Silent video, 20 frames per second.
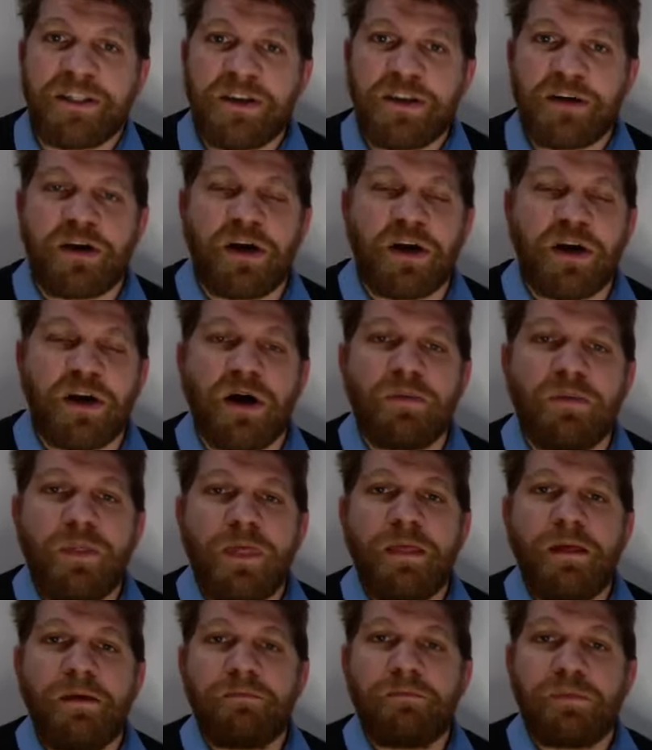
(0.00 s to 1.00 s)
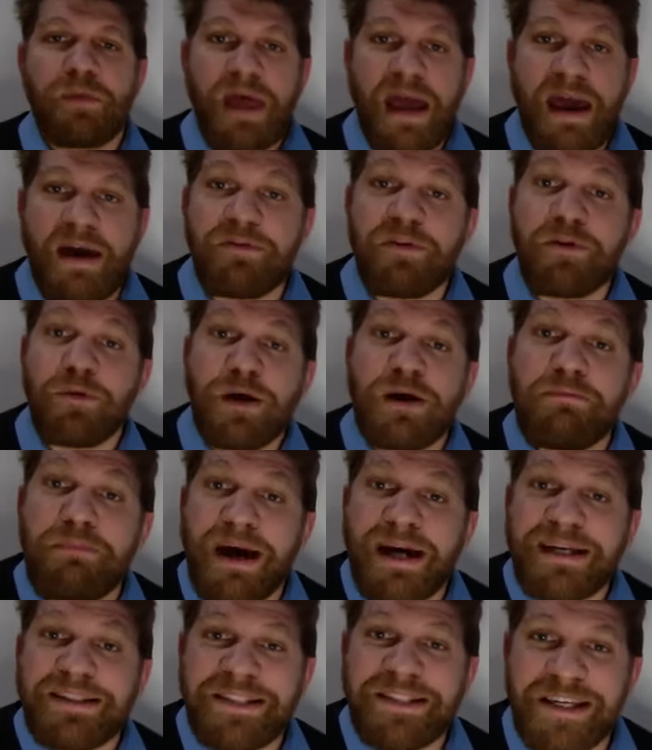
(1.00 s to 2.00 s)
is either going to have you win
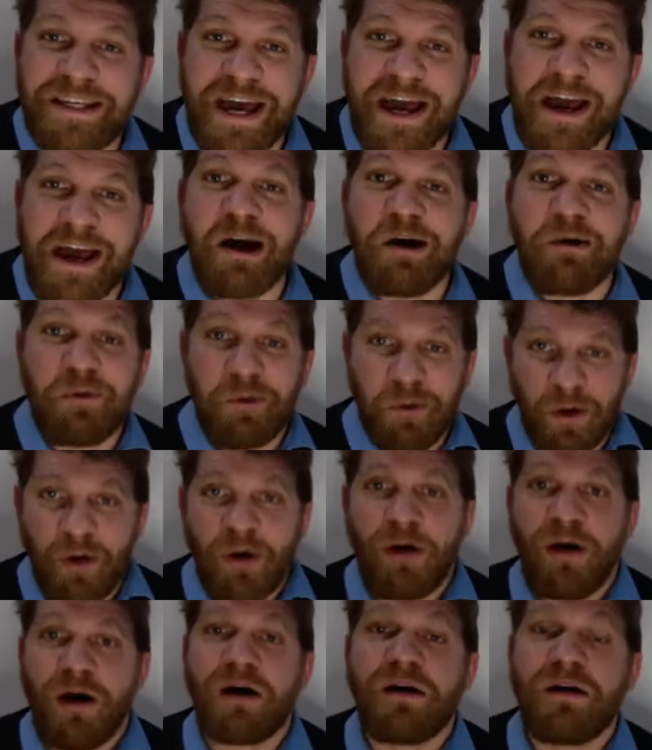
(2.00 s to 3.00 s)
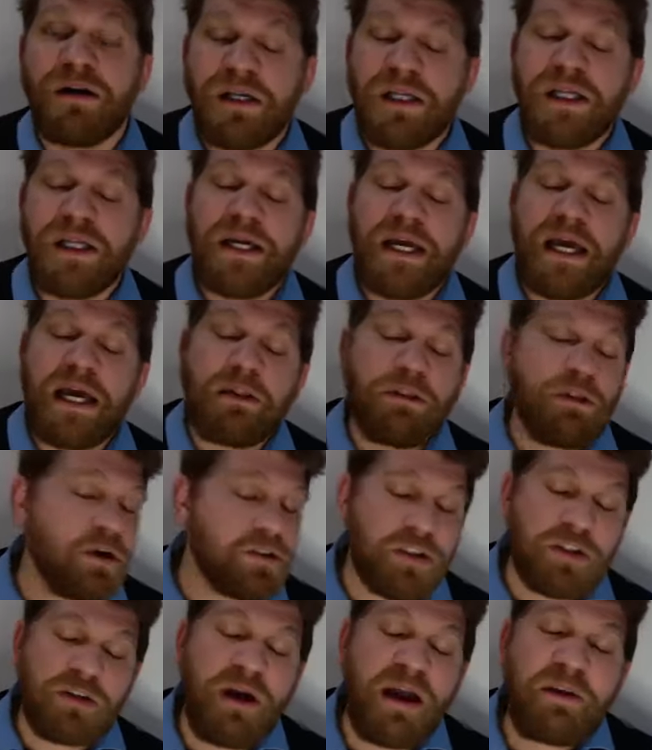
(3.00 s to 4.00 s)
by TKO or it
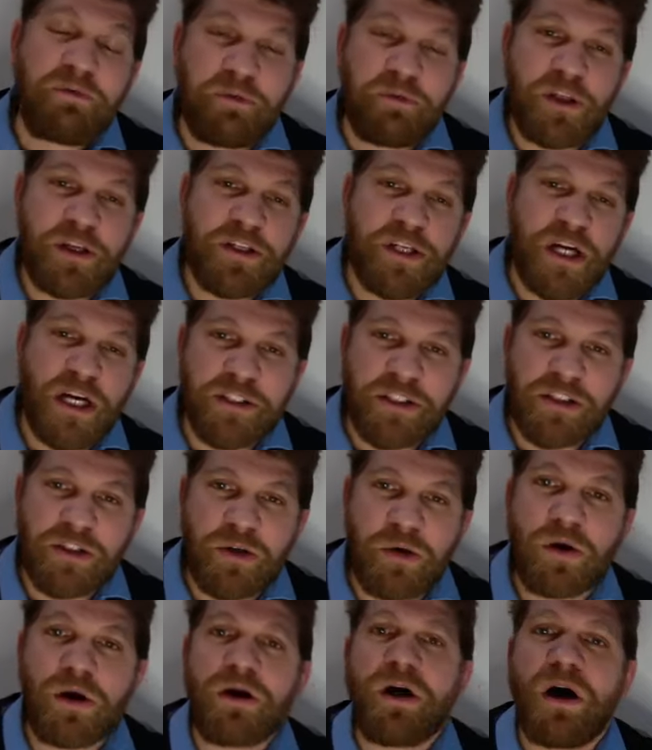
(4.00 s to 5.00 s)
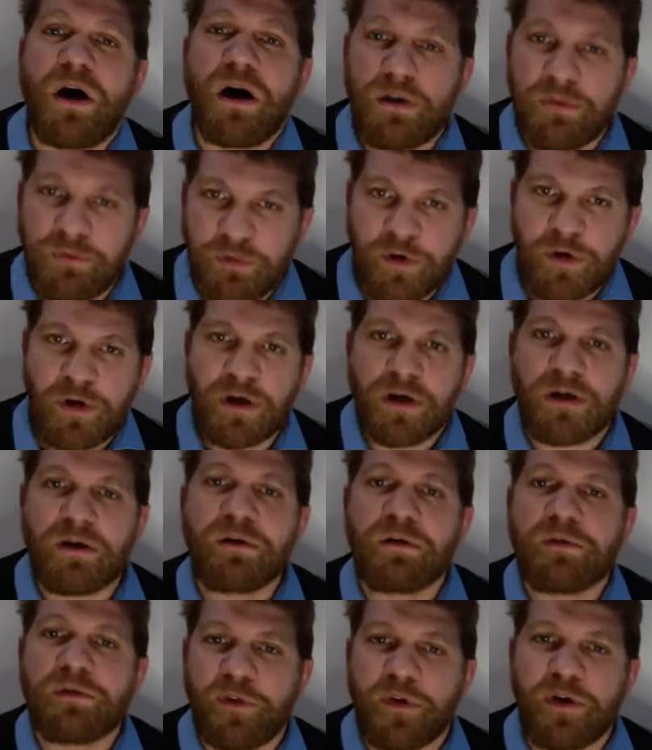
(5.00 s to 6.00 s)
looks great for the judges' scorecard
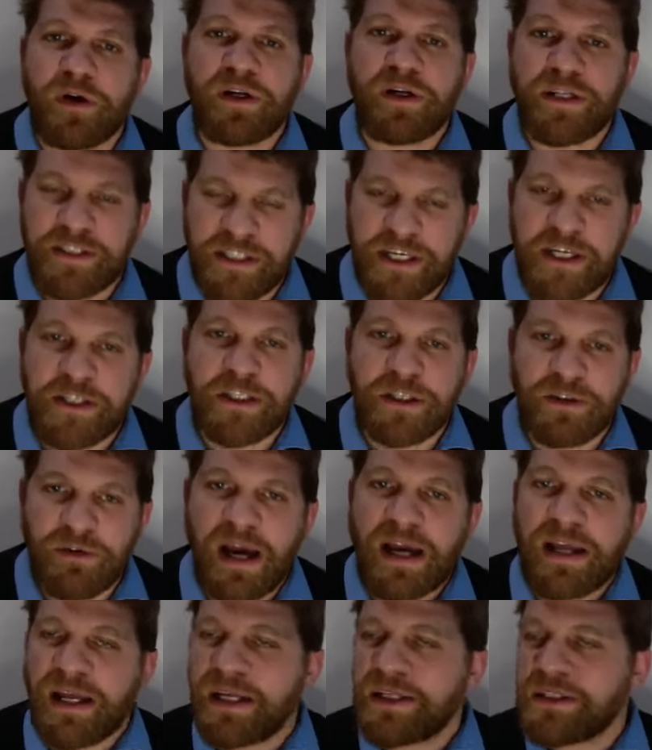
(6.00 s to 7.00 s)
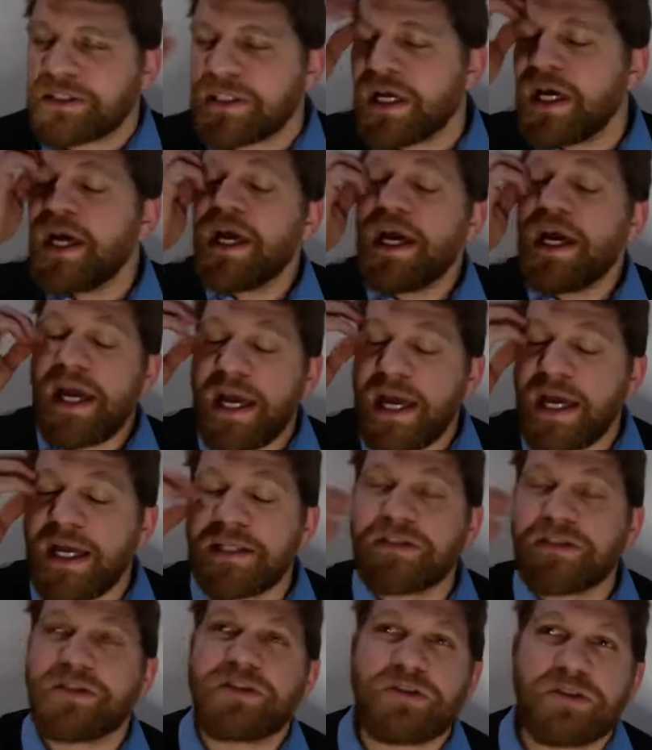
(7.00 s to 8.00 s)
for a decision, right?
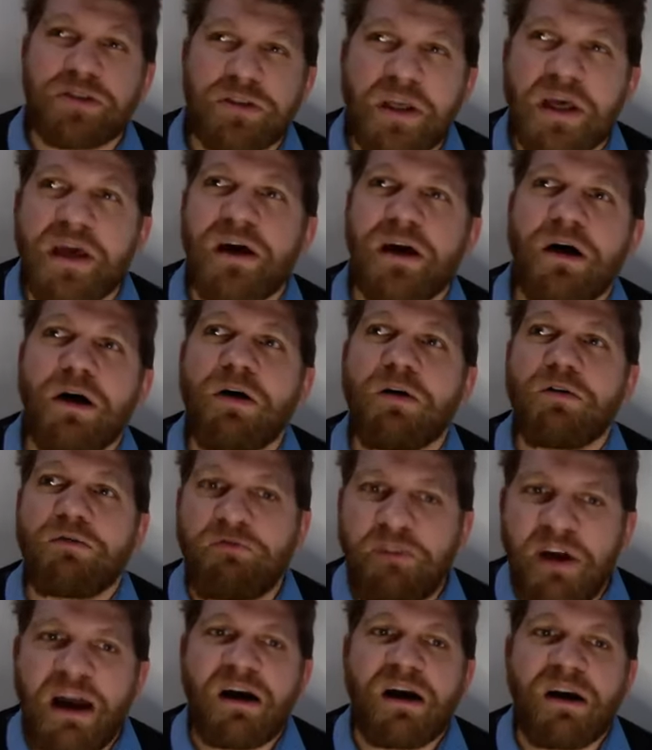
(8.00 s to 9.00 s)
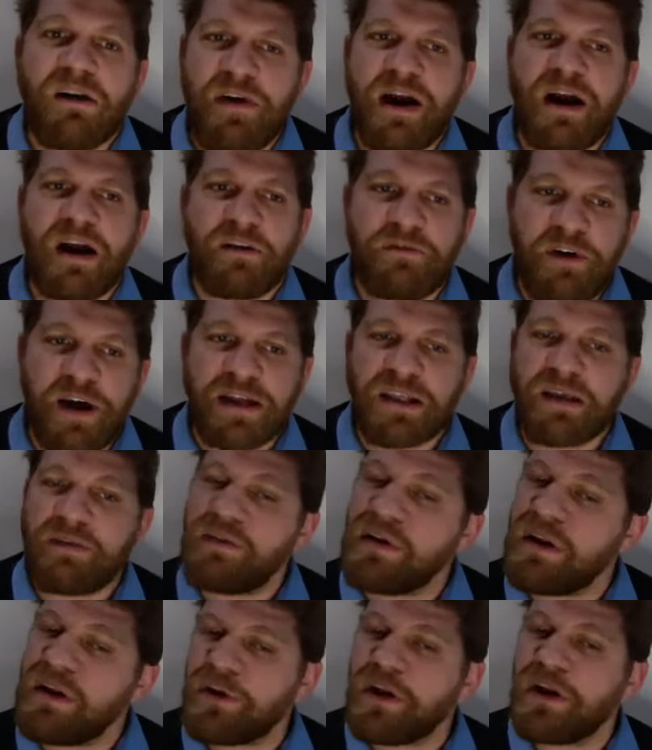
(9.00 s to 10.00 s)
It's still very, very
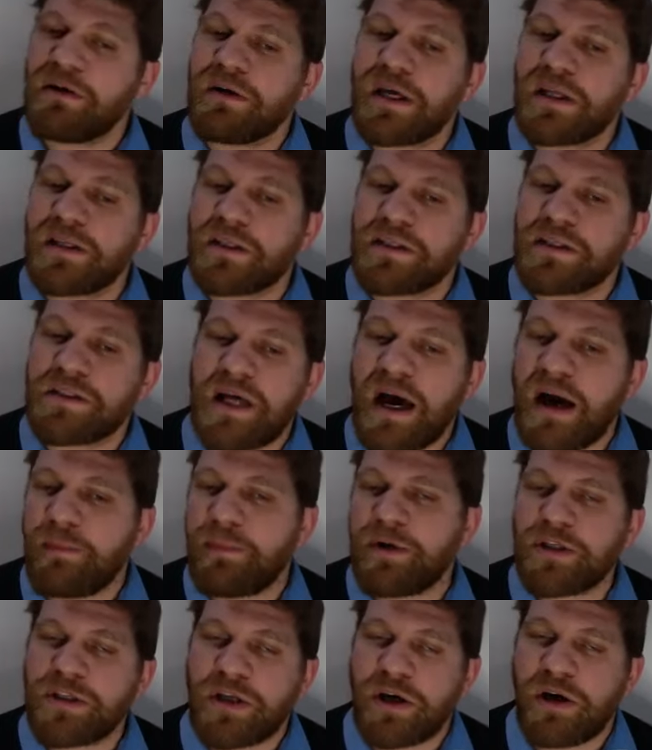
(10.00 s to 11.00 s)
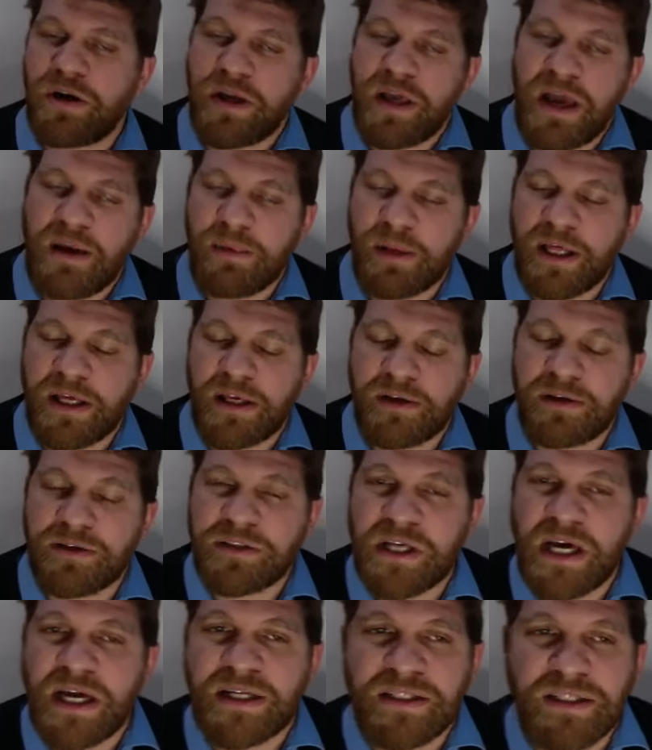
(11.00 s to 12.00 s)
effective. And if you don't get the stoppage, Cody Gamble, like you
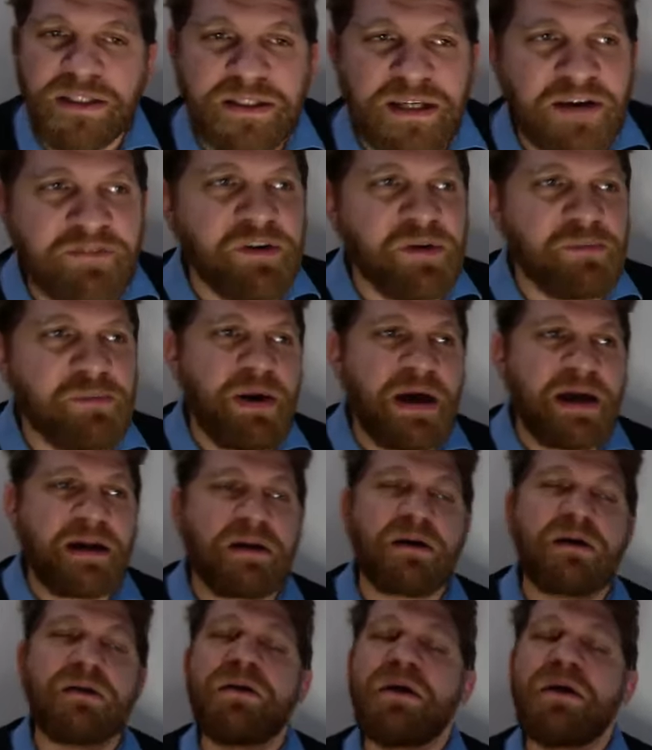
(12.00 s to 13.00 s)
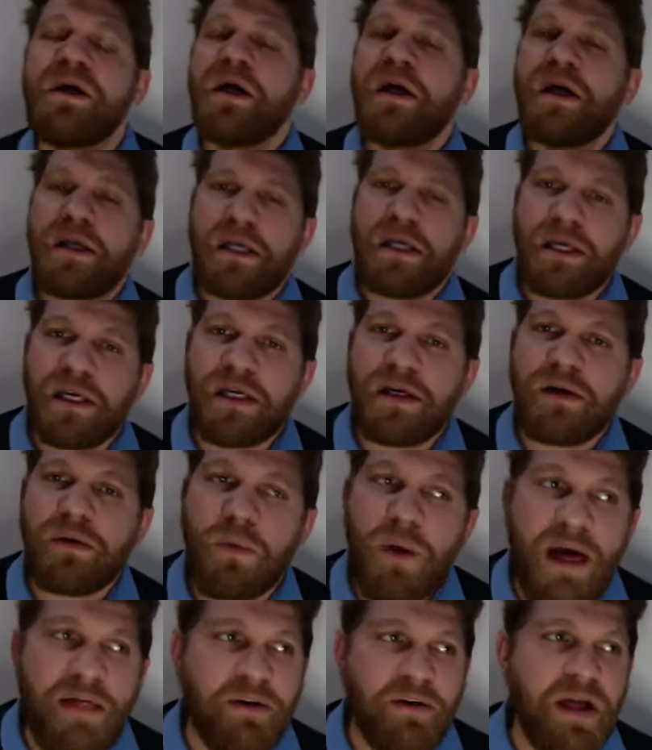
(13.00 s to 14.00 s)
said, is a tough competitor. He
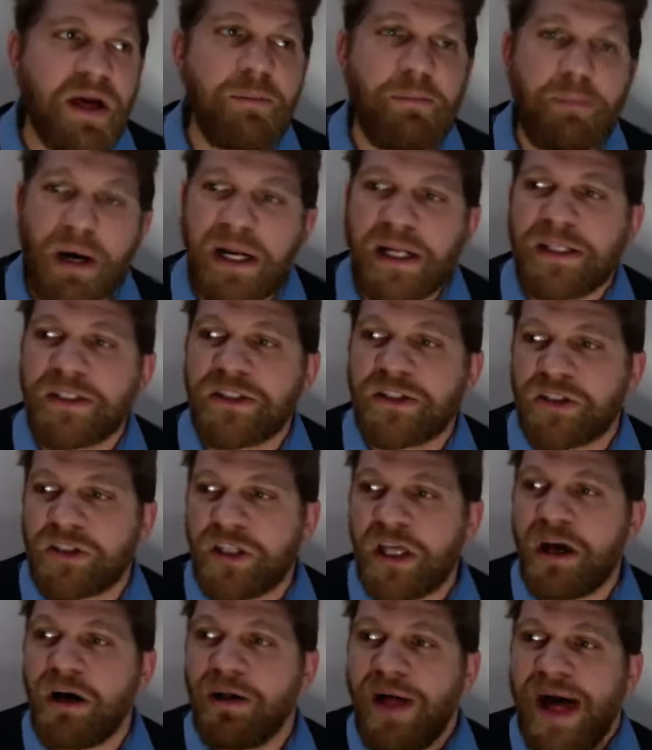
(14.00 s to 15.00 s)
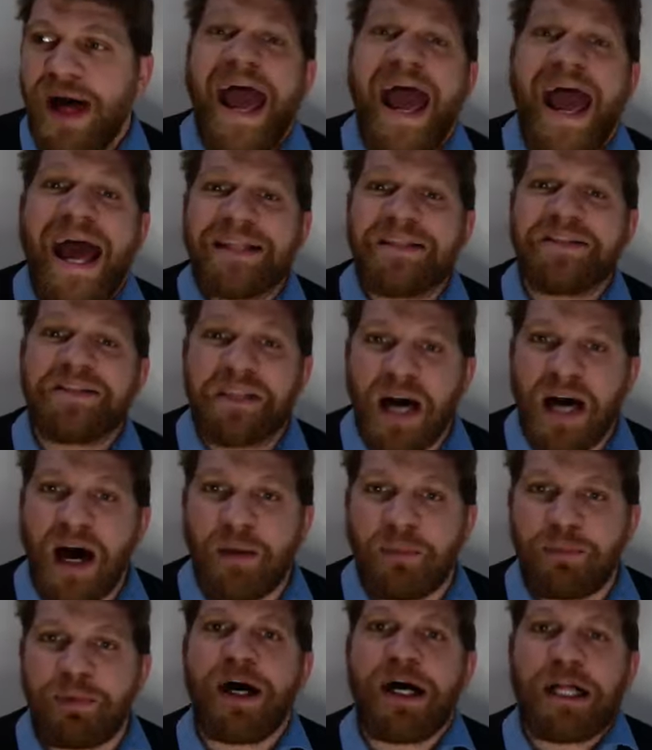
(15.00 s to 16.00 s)
weathered it, but it still adds
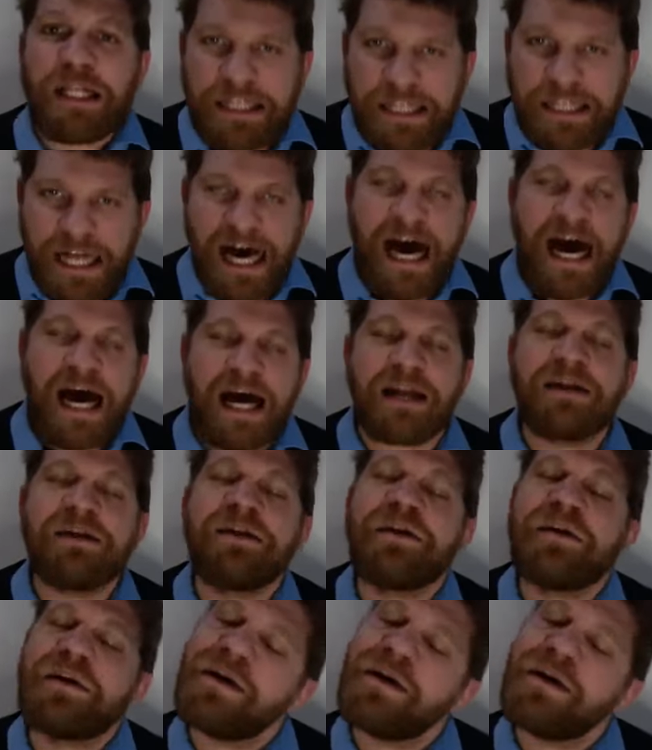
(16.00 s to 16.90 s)
up a lot.